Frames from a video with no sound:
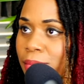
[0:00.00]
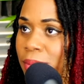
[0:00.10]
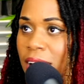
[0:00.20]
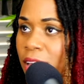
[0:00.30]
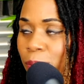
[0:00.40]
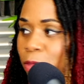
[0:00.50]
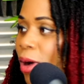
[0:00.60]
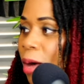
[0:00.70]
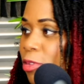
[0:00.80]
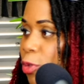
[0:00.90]
but that was
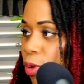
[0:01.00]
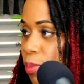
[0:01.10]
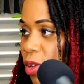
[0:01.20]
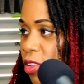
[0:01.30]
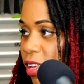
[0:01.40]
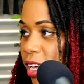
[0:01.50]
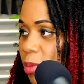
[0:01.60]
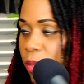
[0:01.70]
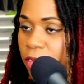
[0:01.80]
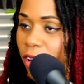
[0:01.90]
before I was doing music
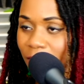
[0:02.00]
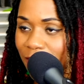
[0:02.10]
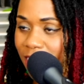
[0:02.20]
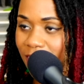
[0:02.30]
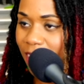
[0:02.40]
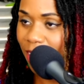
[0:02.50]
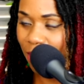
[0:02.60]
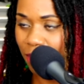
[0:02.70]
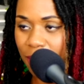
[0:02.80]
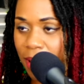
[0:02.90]
and before I was a
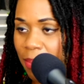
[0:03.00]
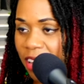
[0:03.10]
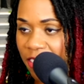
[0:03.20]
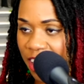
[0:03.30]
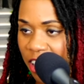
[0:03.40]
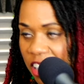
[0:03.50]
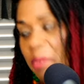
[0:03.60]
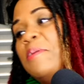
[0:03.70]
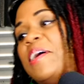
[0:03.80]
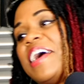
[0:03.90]
public figure.
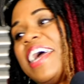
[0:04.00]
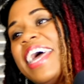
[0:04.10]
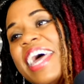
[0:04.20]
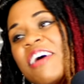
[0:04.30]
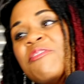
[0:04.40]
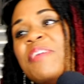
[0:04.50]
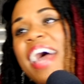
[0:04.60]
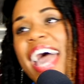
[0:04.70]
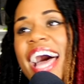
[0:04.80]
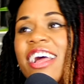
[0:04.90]
Yeah. But,
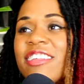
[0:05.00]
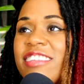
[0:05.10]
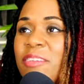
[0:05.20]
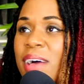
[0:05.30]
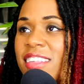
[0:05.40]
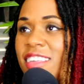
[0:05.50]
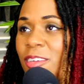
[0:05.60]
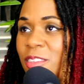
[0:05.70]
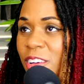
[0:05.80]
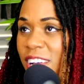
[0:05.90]
but I don't see
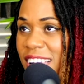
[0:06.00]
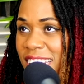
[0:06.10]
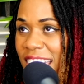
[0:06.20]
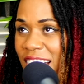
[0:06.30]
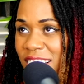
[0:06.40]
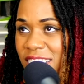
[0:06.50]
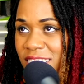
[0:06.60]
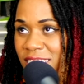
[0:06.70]
myself doing it now because it's